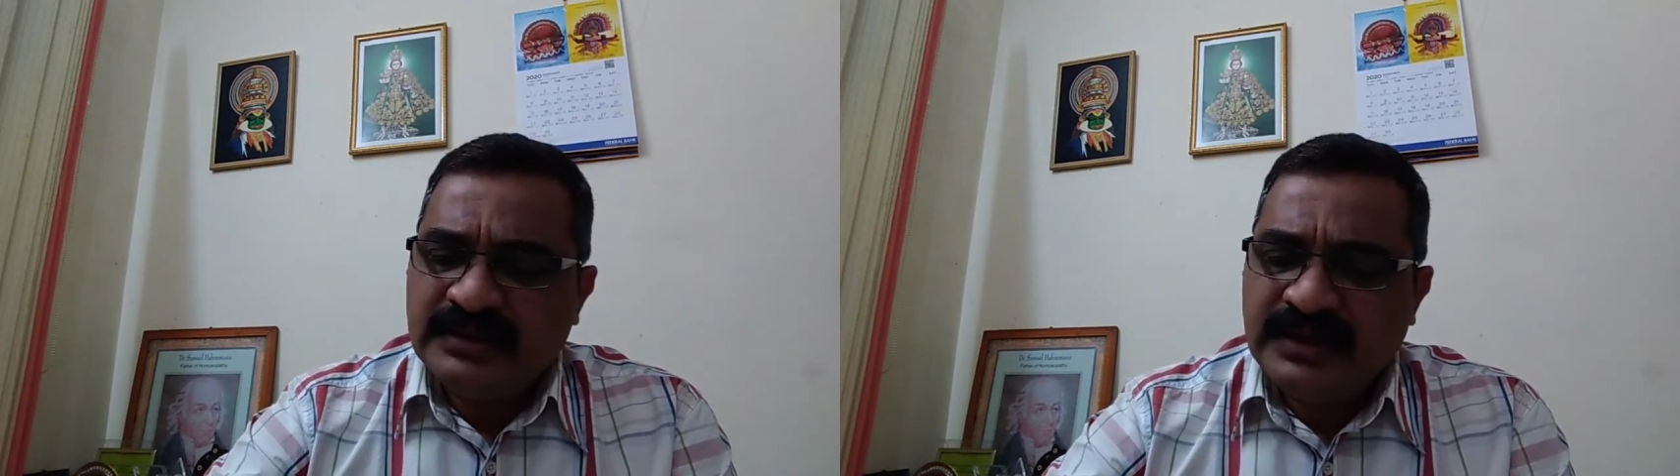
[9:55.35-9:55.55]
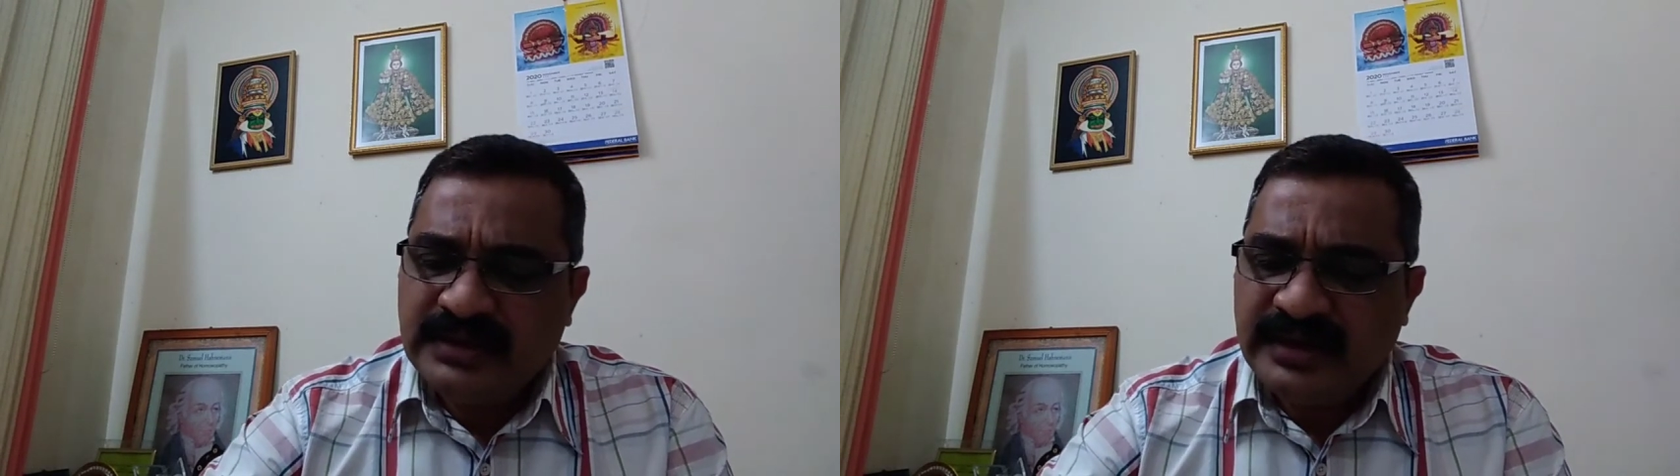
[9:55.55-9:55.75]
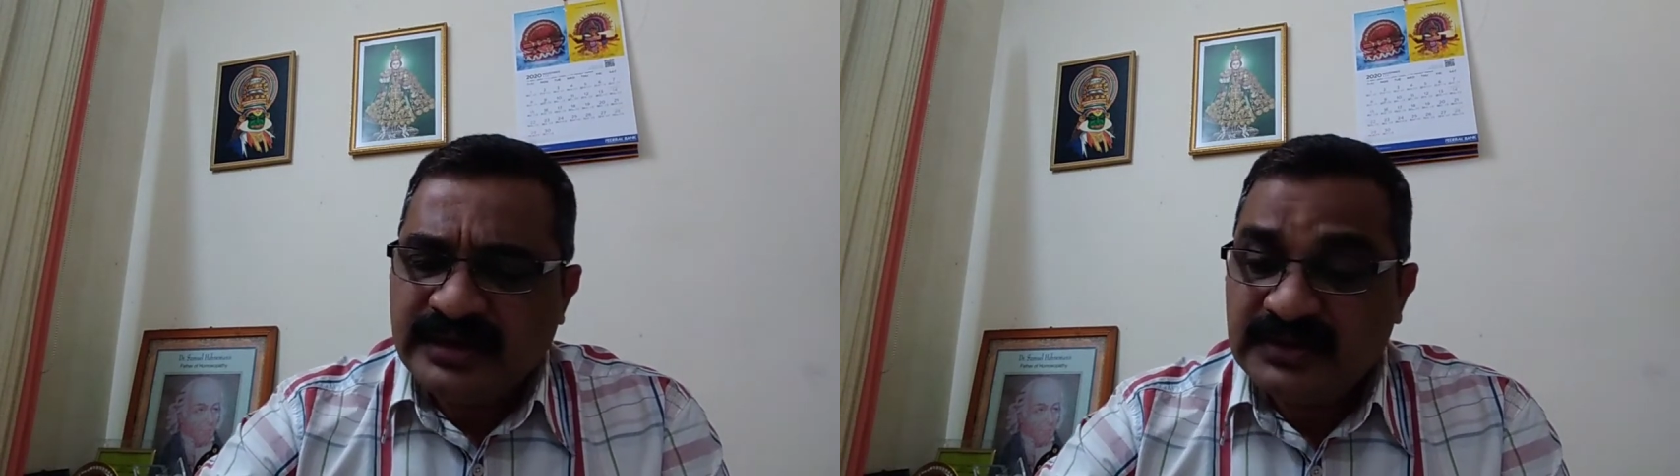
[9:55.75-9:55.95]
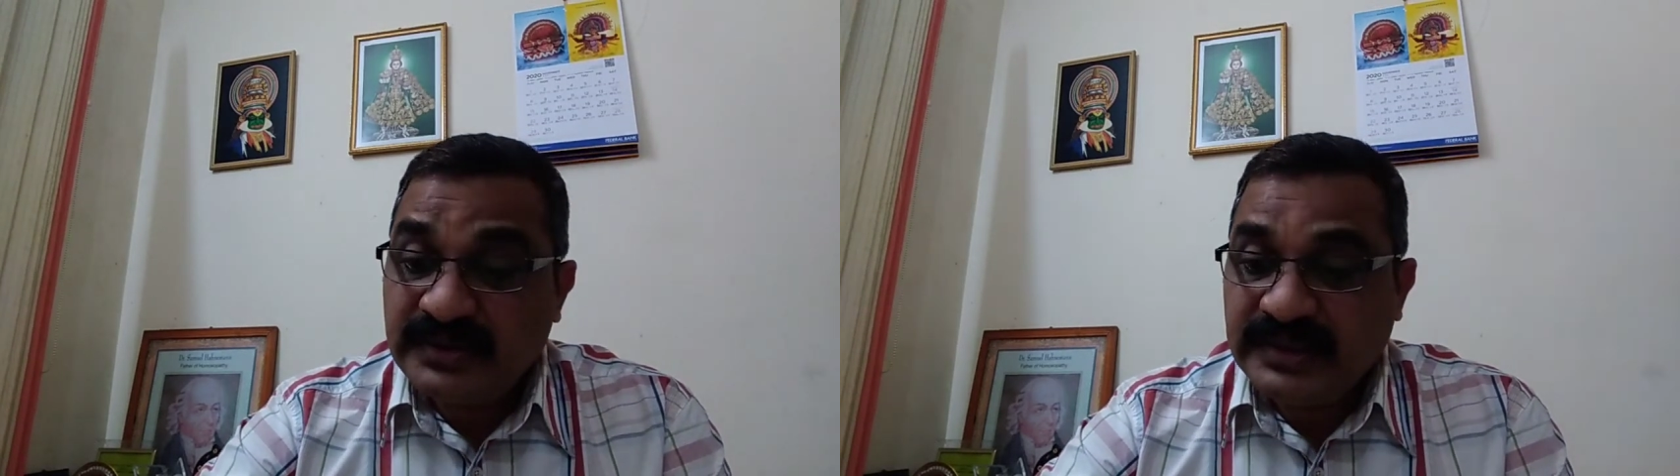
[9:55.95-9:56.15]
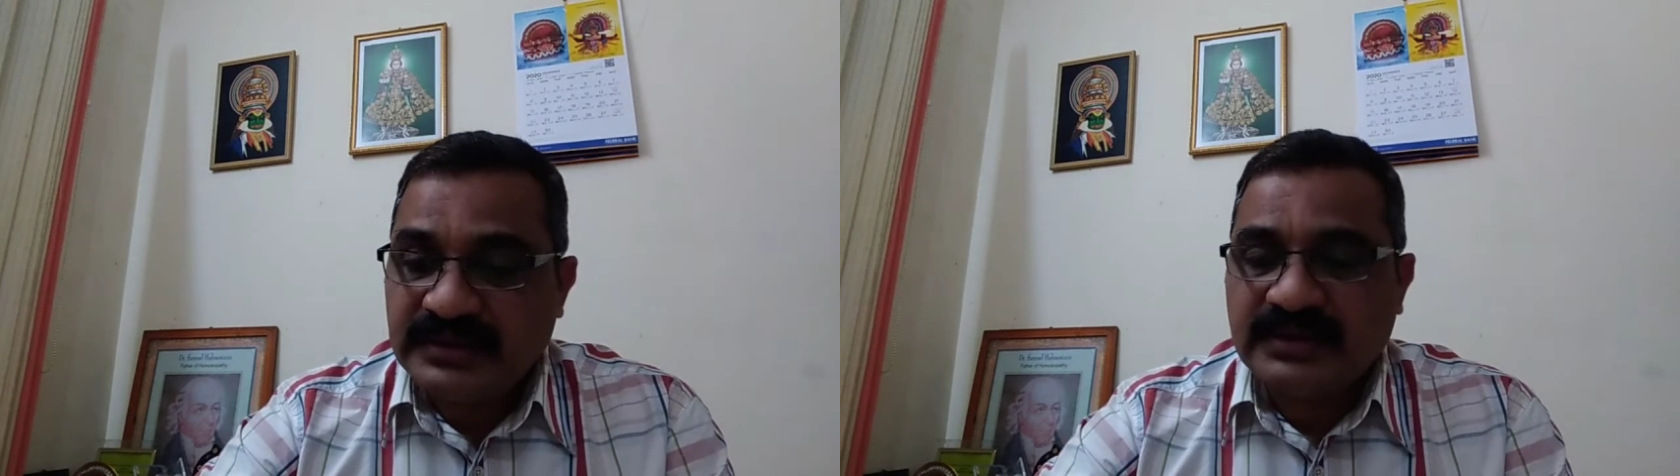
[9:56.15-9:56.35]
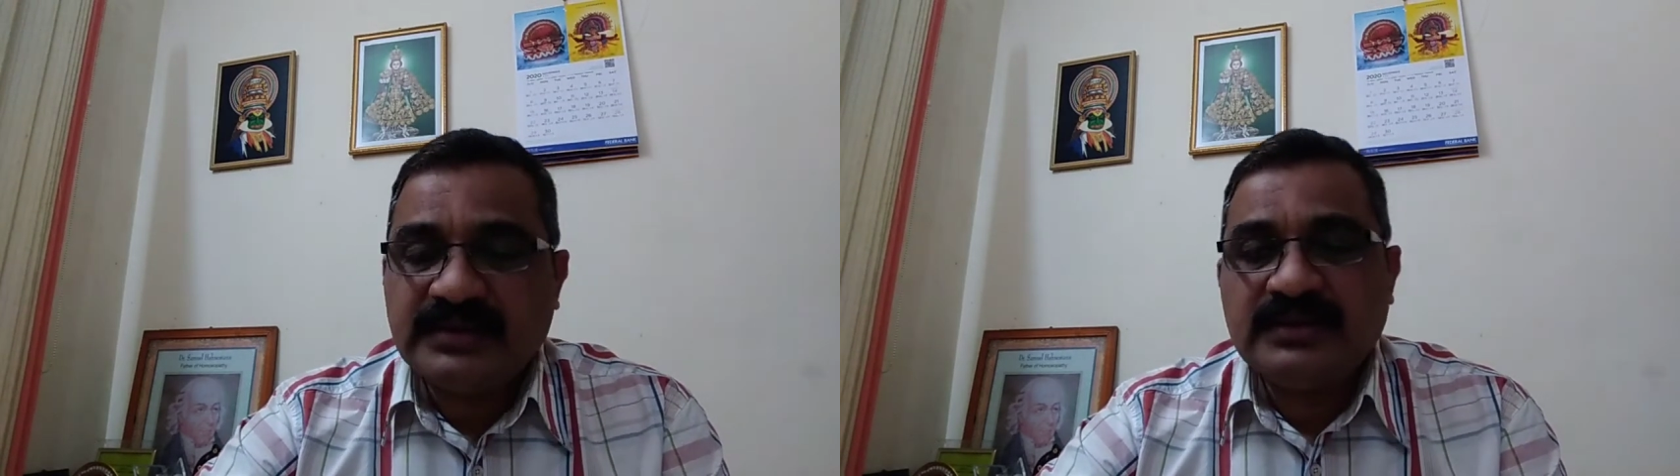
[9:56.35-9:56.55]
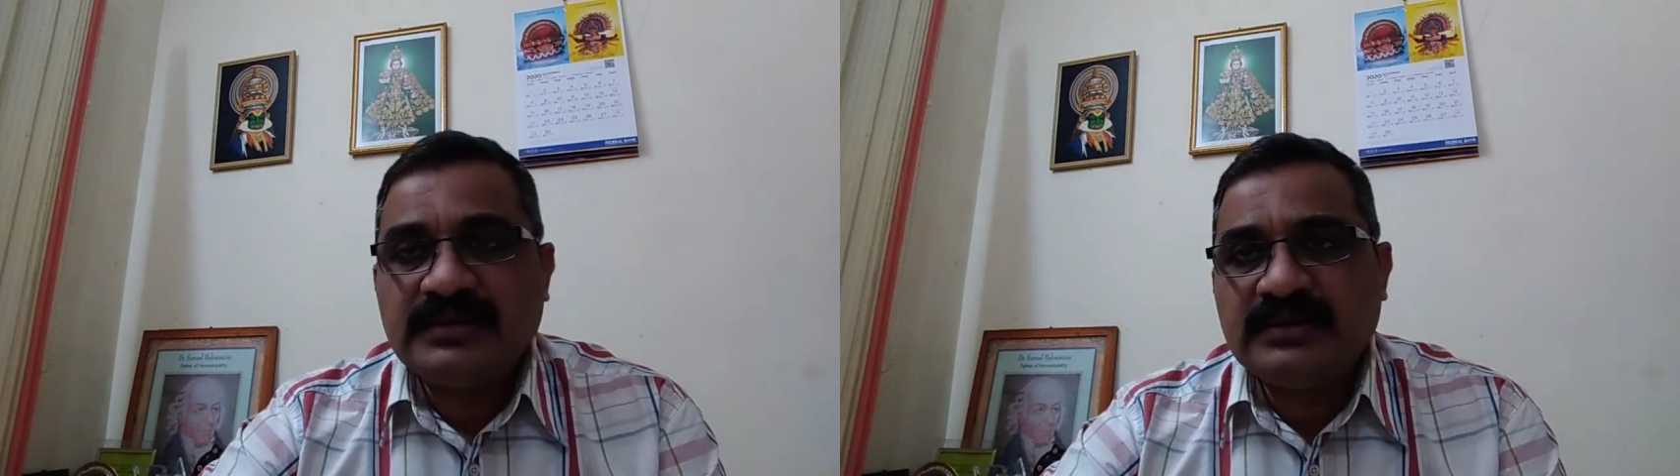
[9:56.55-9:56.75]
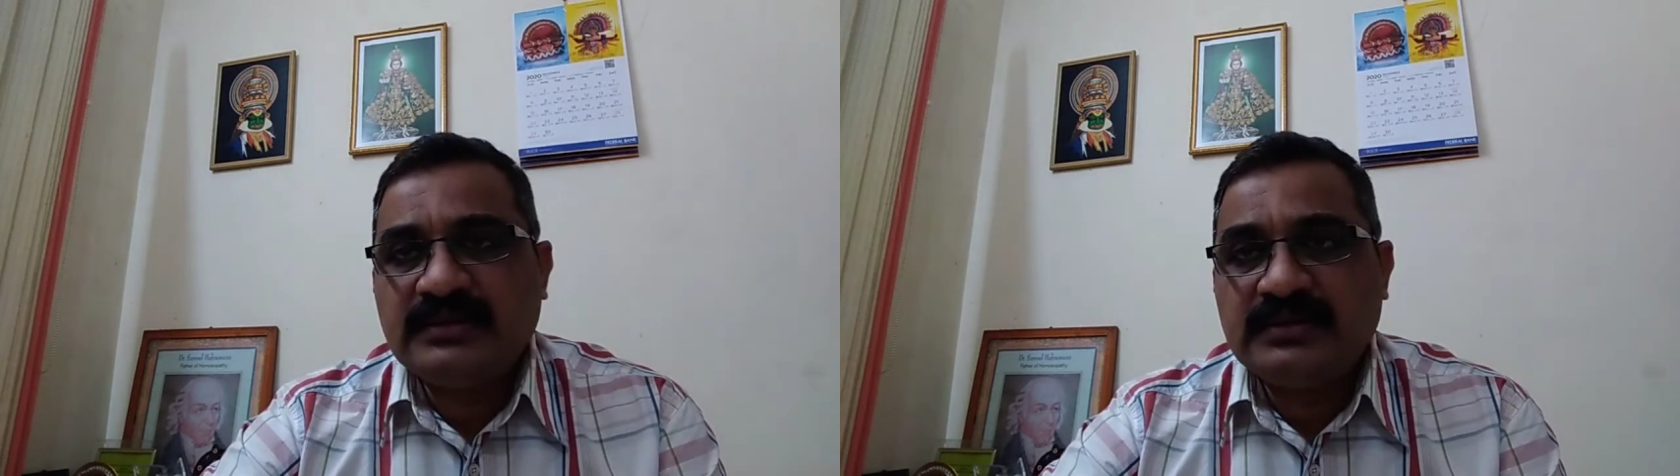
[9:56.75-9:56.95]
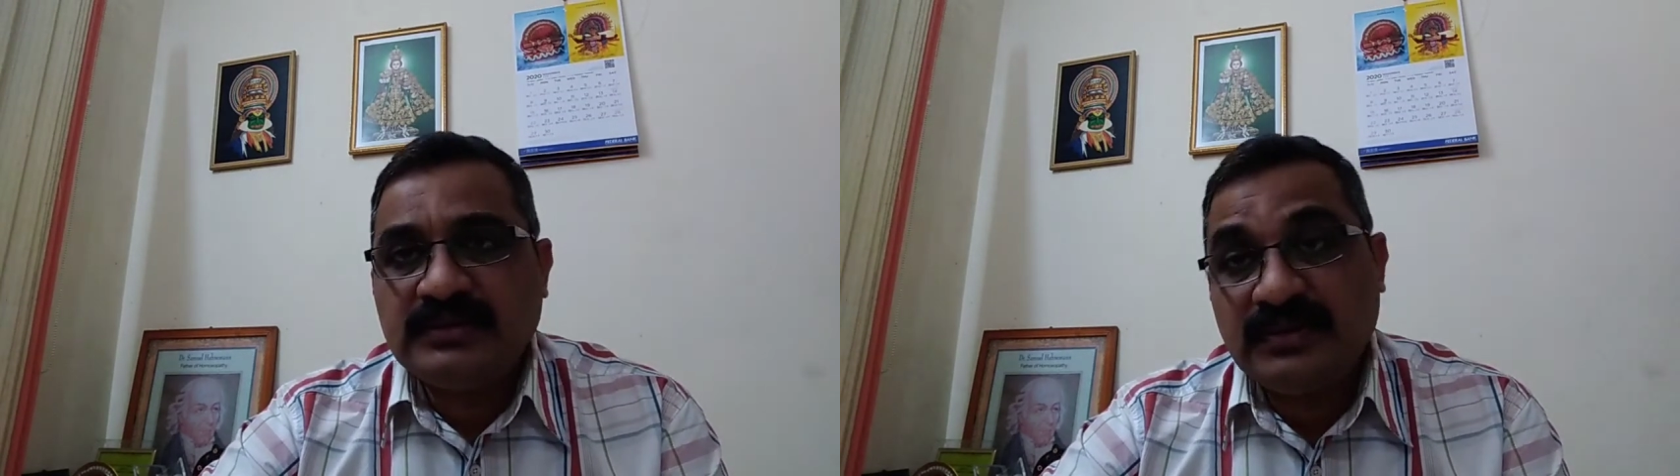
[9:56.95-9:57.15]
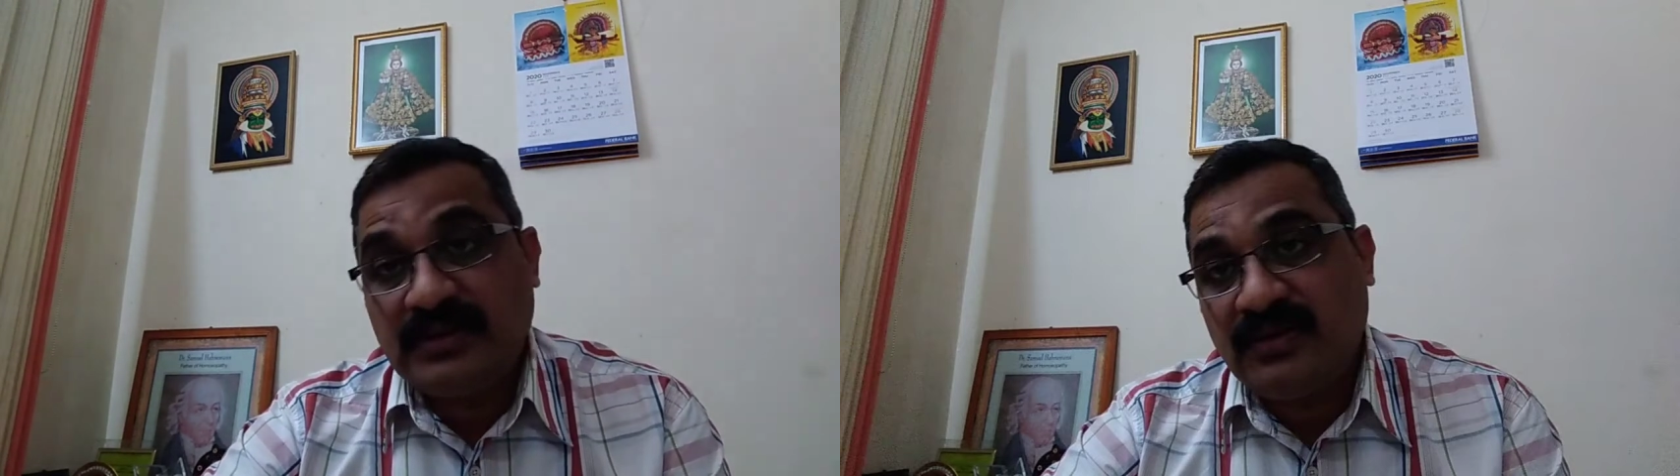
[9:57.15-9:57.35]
Then Xrayed, a